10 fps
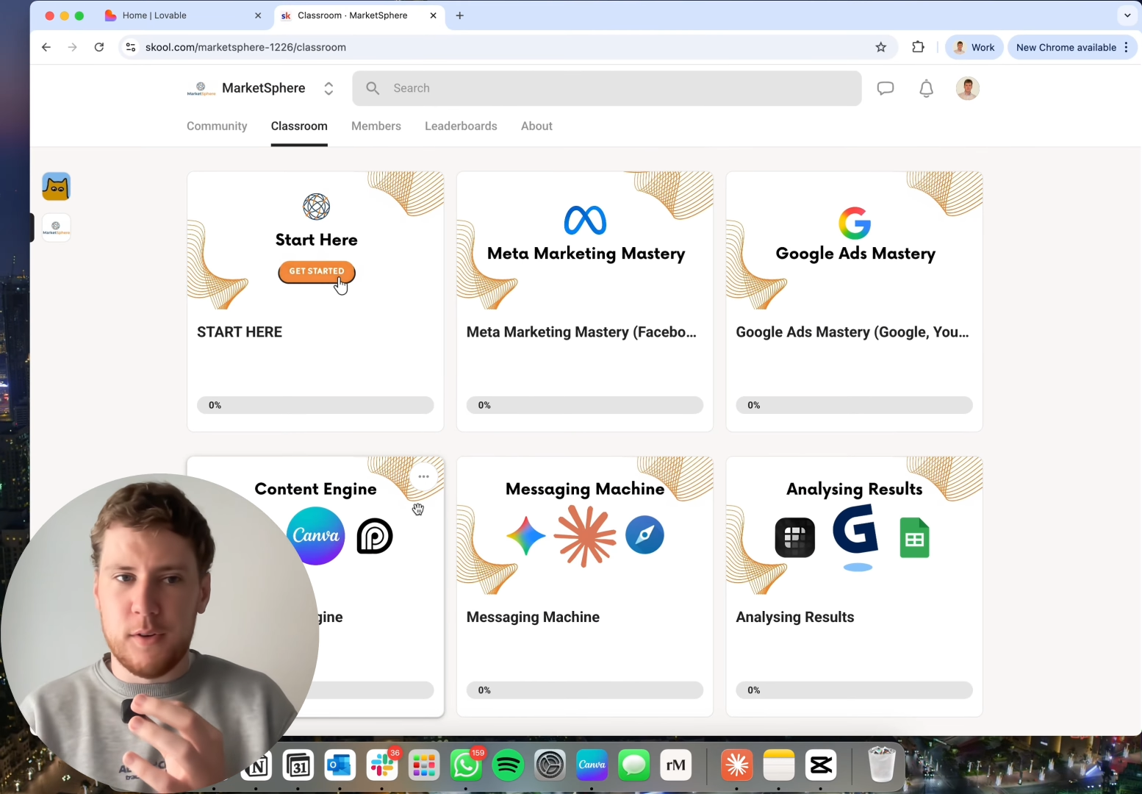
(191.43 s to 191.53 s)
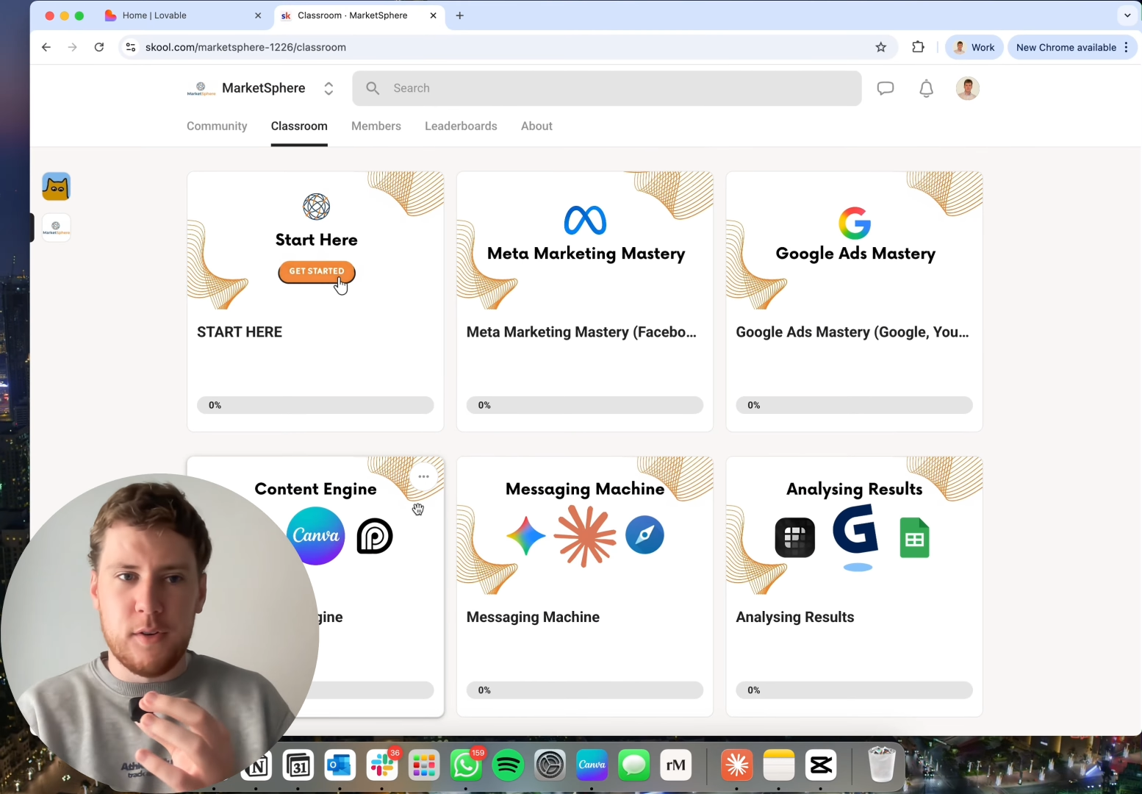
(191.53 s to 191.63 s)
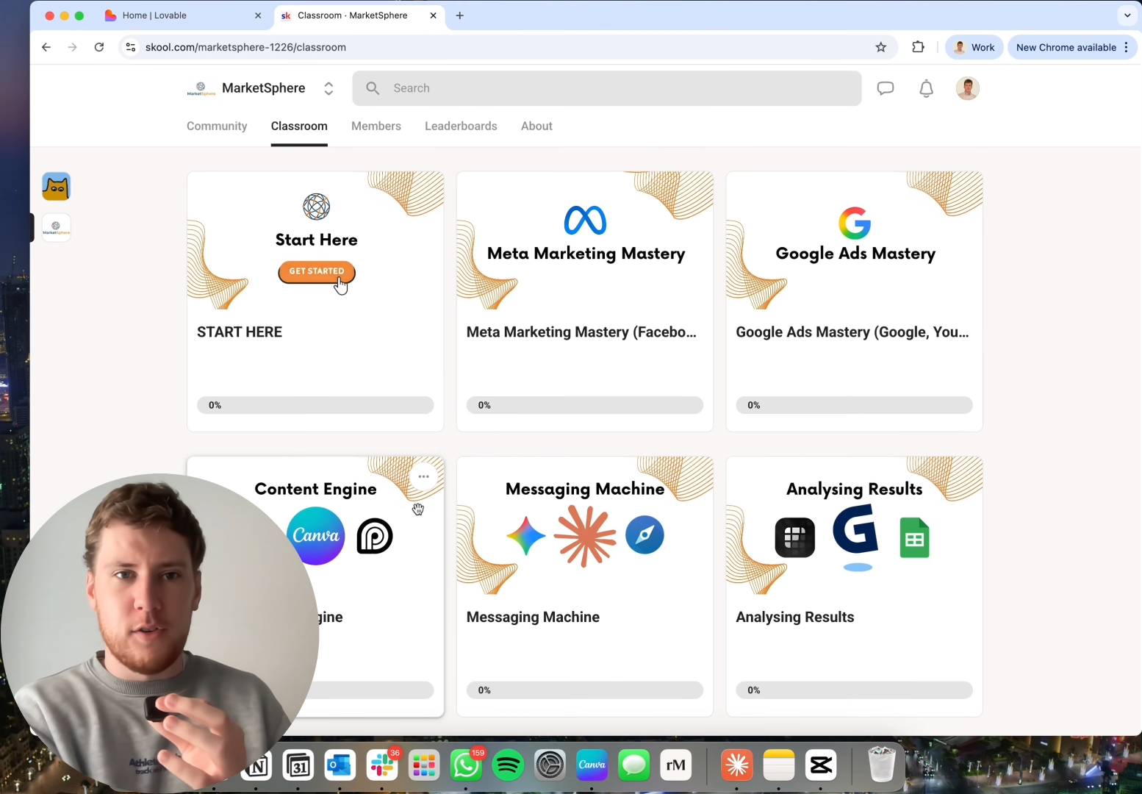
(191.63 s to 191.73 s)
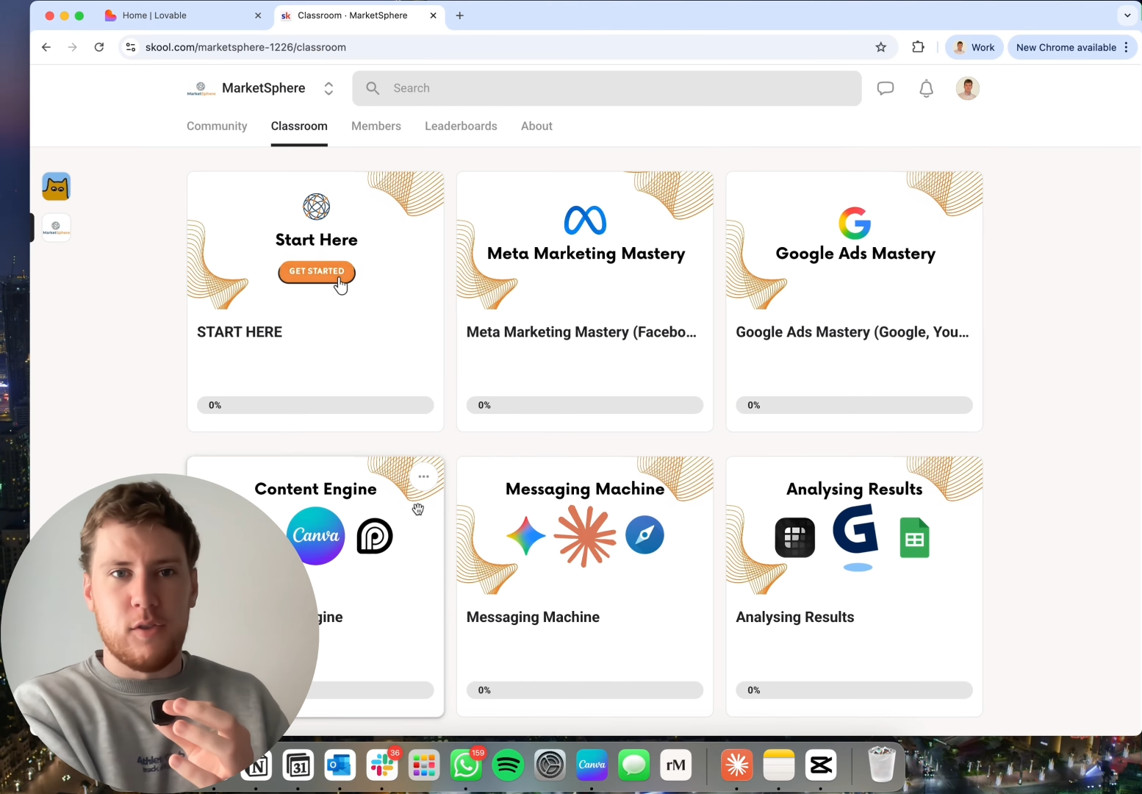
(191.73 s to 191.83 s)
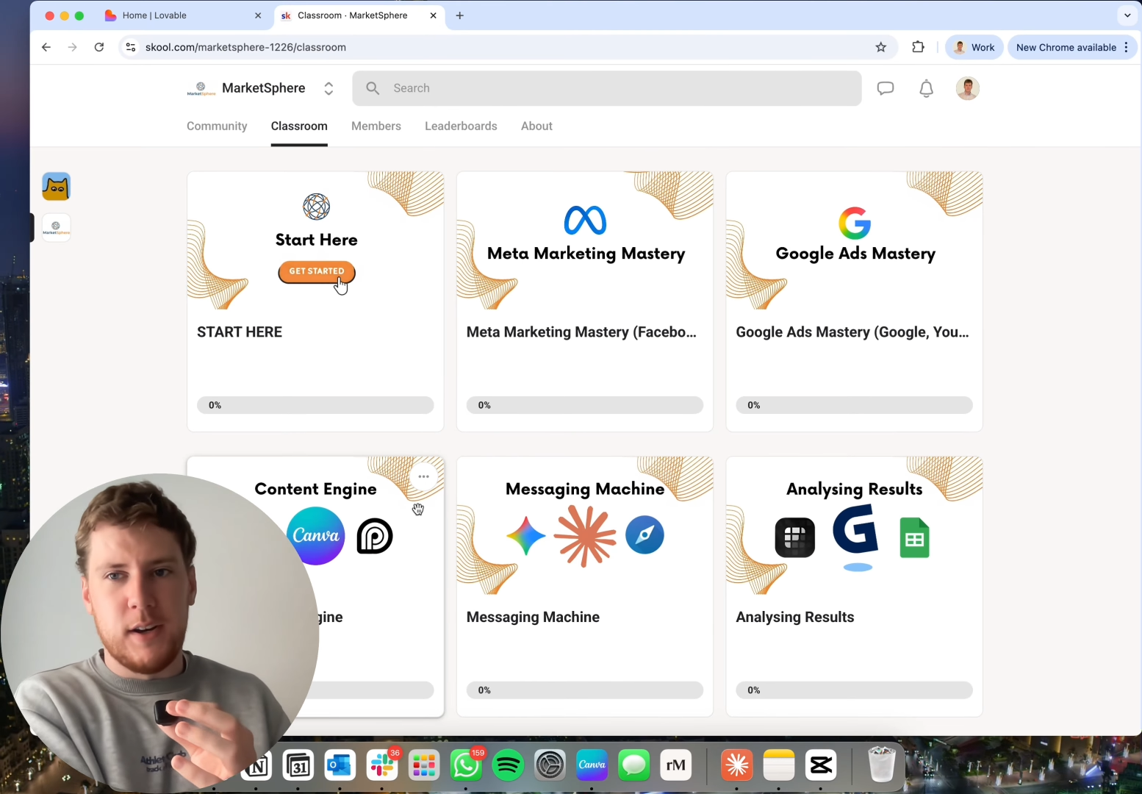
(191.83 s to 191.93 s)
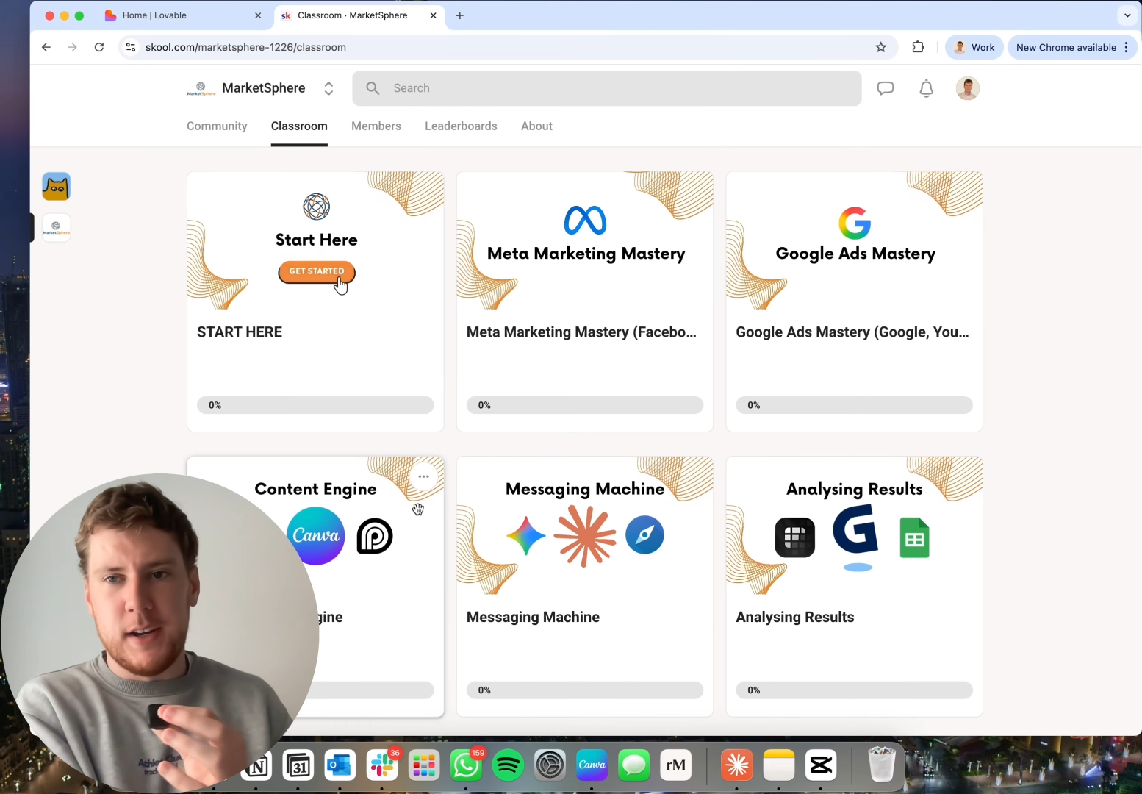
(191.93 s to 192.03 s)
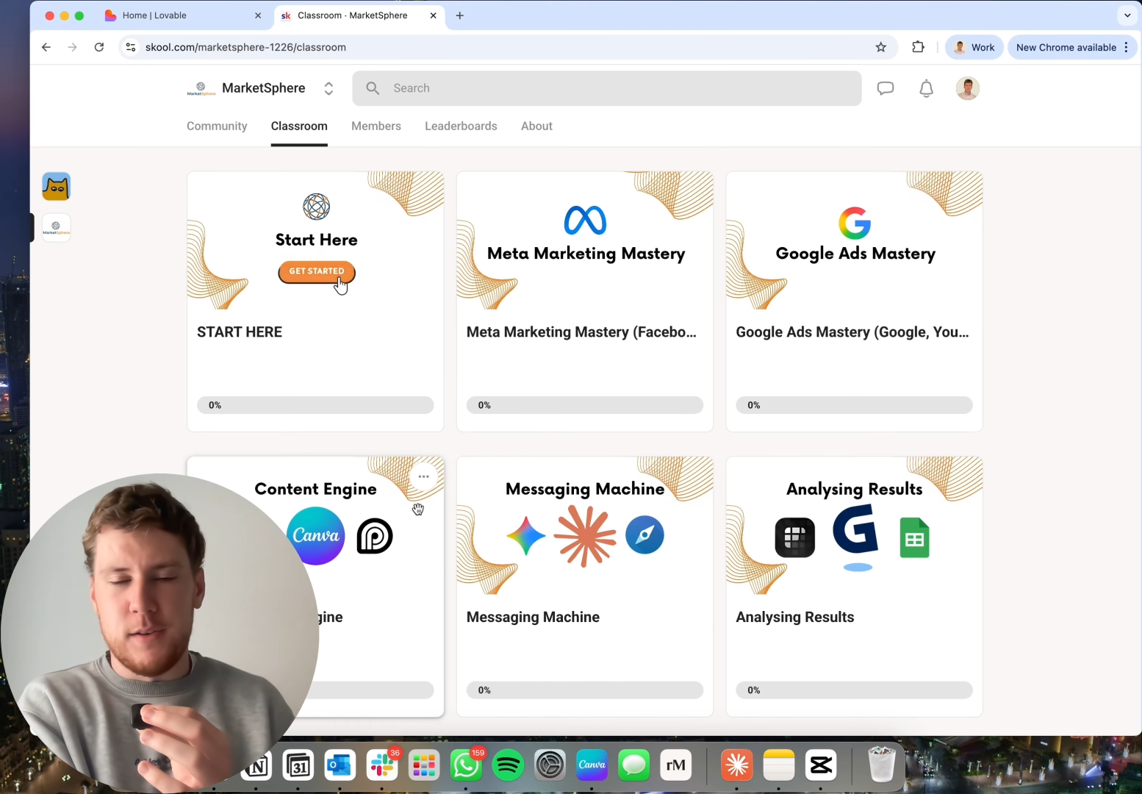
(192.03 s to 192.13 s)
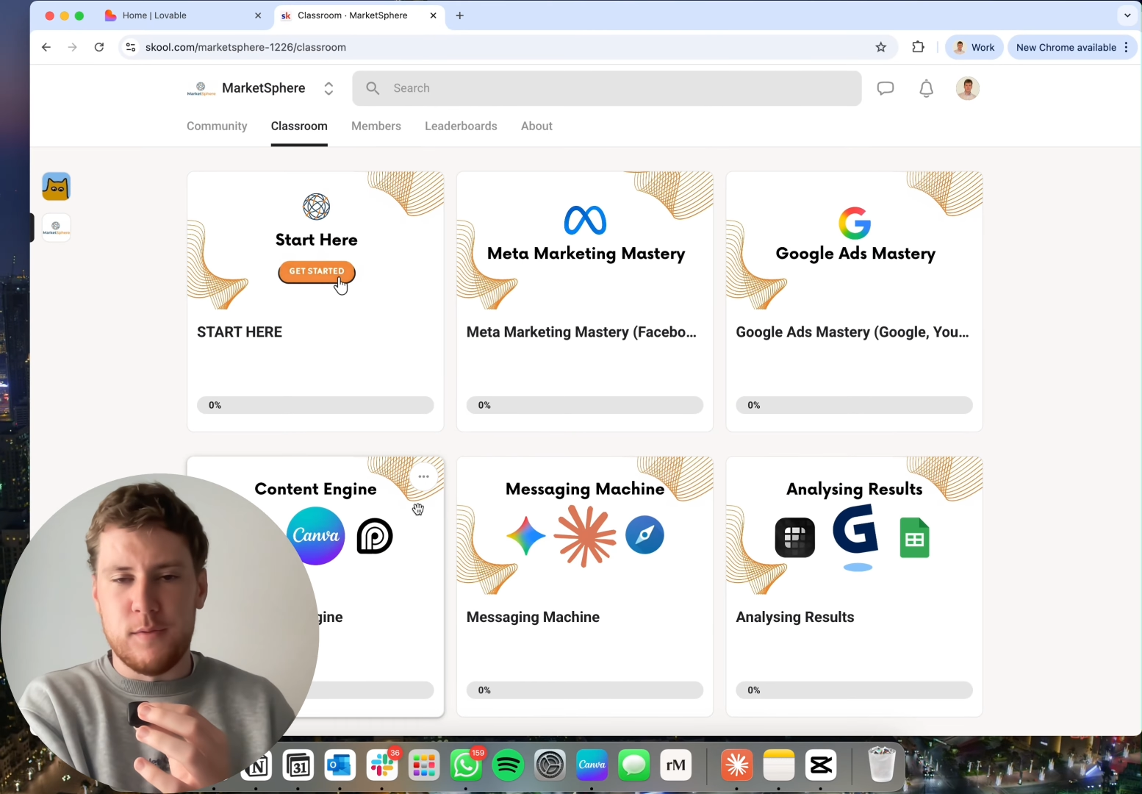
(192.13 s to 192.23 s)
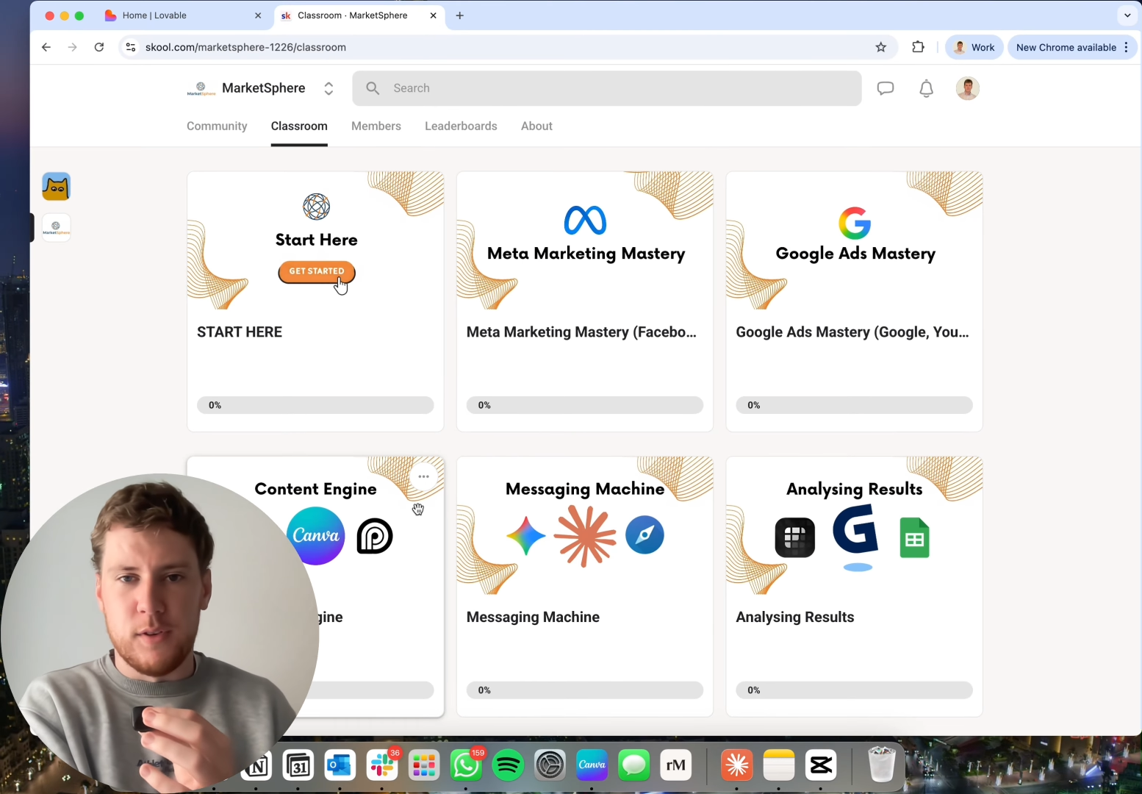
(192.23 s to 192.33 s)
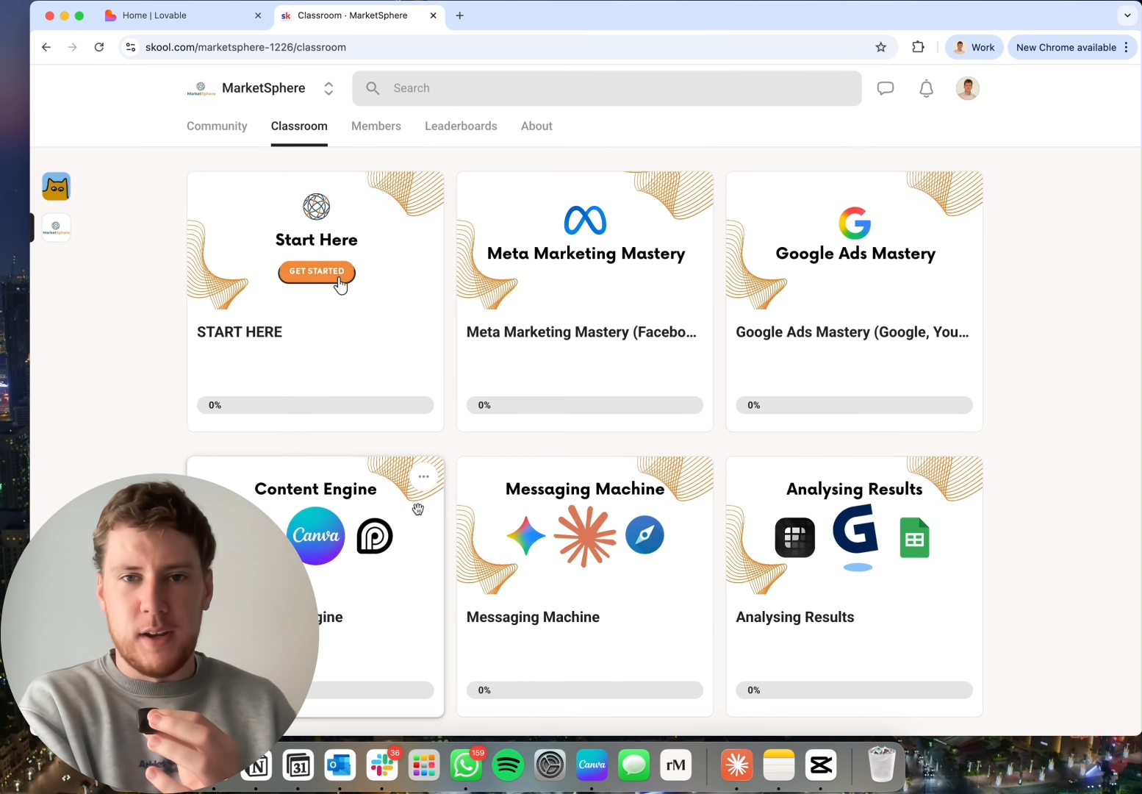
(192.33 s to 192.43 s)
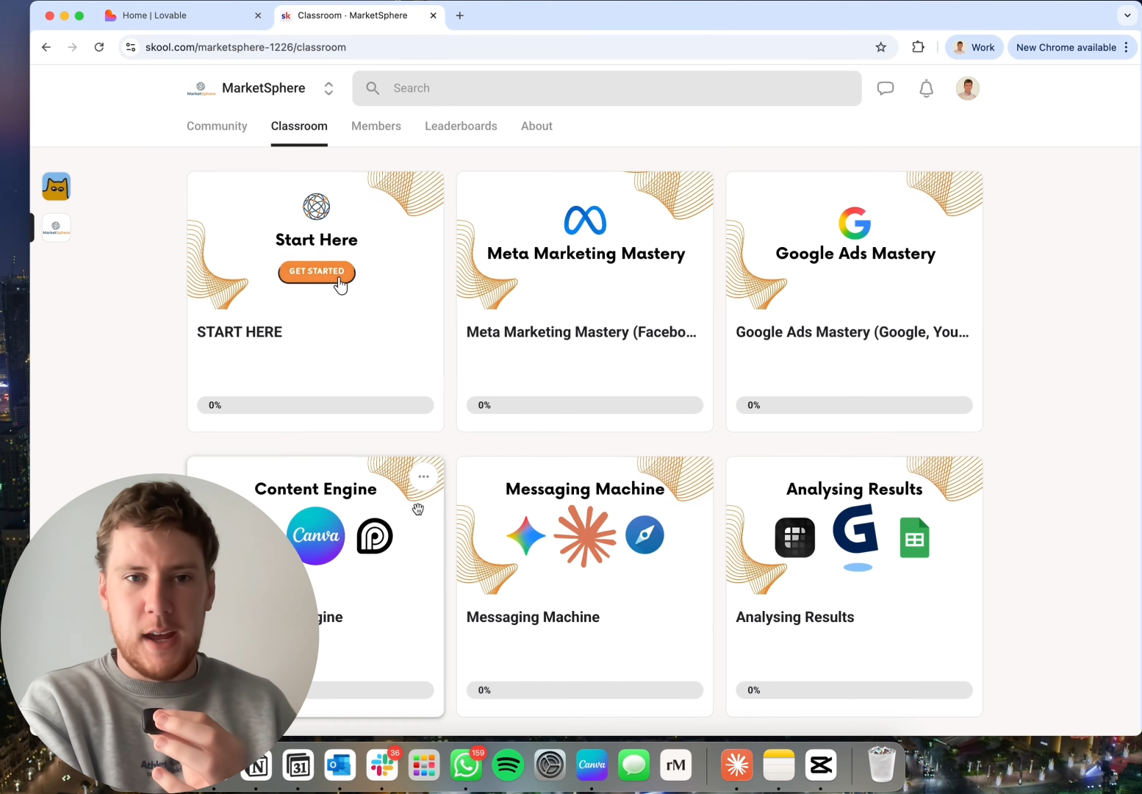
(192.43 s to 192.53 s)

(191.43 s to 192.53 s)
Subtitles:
or training that you've done